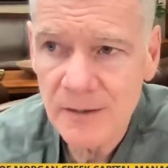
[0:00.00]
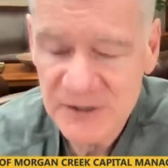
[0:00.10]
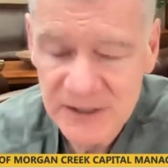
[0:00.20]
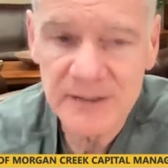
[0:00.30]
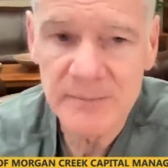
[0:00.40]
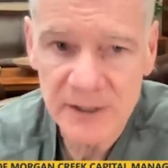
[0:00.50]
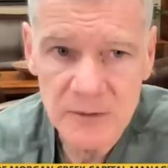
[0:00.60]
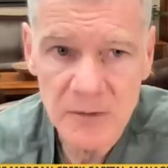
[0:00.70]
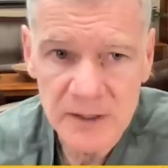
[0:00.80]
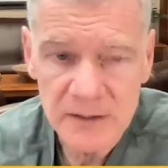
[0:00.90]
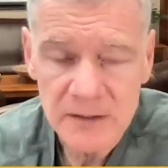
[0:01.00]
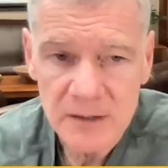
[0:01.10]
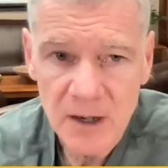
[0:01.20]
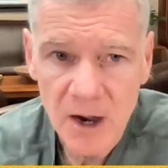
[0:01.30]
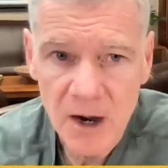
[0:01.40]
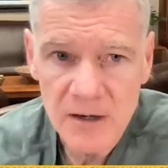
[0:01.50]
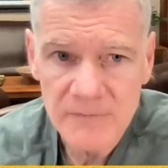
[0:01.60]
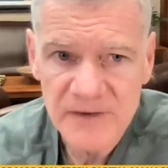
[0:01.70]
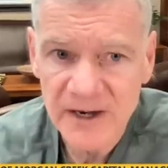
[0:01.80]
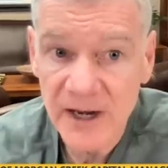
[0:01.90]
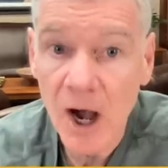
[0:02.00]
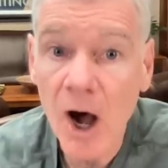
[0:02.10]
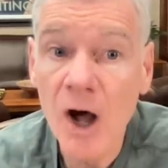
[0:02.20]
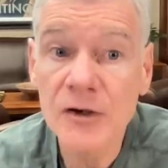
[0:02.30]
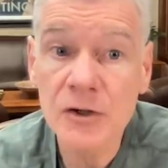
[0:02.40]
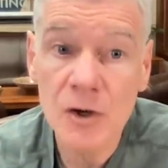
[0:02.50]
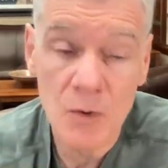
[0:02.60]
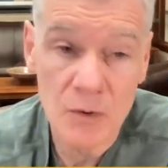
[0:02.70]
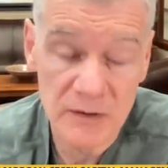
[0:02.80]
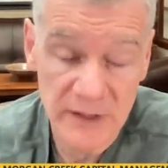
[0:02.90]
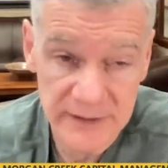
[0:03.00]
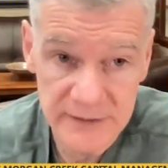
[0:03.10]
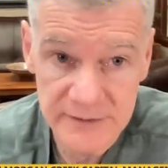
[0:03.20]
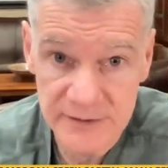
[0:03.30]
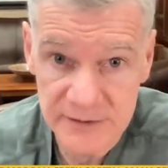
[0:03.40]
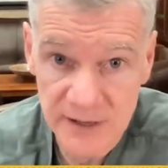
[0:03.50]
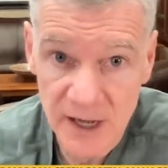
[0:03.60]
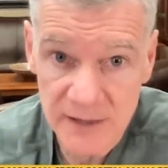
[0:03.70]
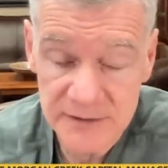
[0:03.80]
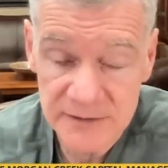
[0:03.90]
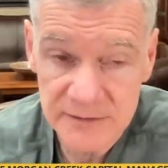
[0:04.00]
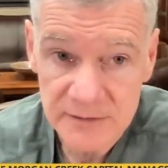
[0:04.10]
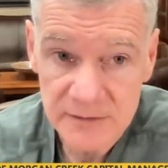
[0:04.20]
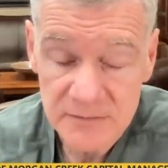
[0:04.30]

particularly Bitcoin, are very uncorrelated to stocks,